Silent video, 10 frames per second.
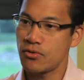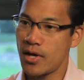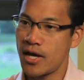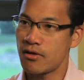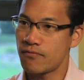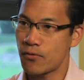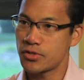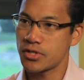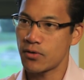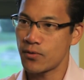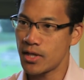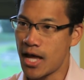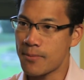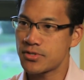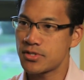who had unfortunately
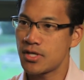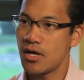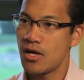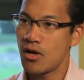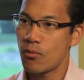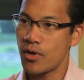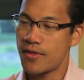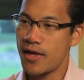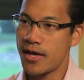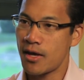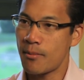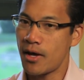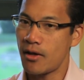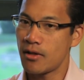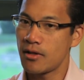relapsed with
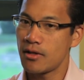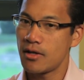AML